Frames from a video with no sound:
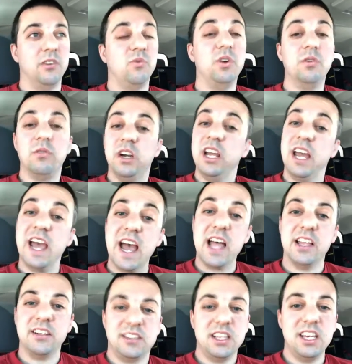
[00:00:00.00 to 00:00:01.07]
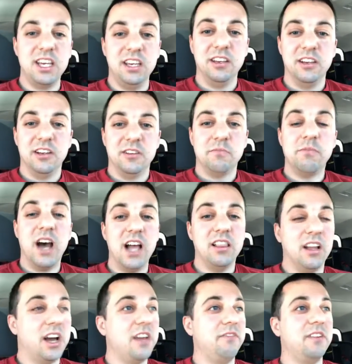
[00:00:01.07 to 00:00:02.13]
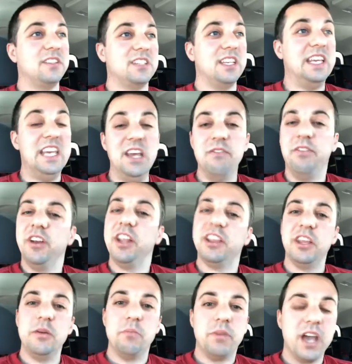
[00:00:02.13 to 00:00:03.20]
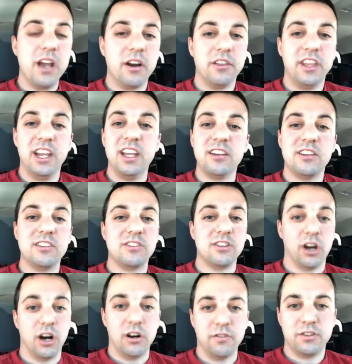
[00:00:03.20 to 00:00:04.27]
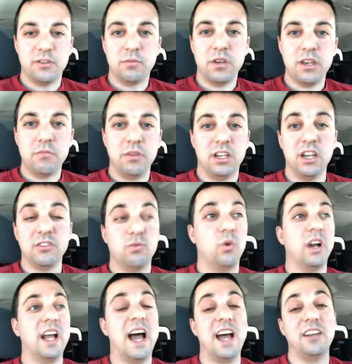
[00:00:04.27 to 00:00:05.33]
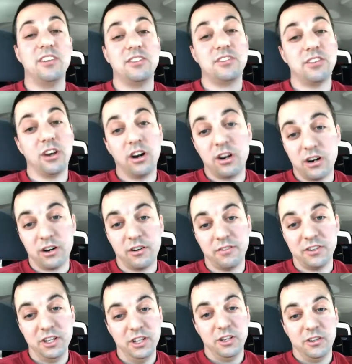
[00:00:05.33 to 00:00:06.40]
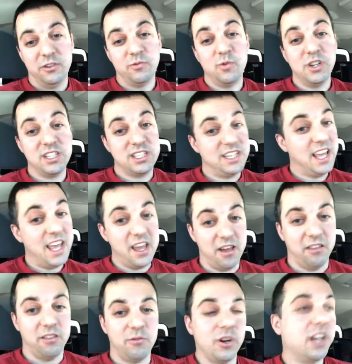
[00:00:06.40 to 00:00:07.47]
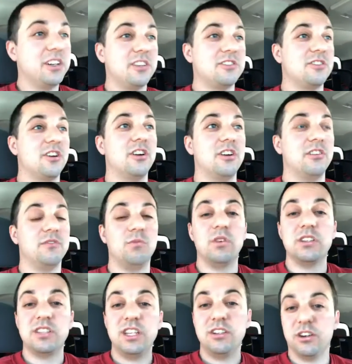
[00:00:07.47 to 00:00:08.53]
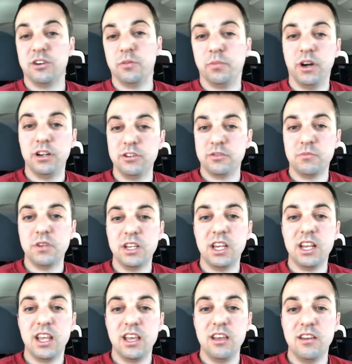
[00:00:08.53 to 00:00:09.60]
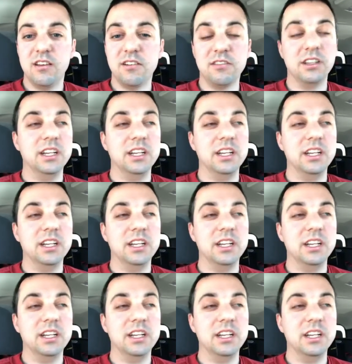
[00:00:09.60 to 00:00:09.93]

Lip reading: When in reality, my life is infinitely better than it deserves to be, because what I deserved was death. What I deserved was eternal punishment in hell.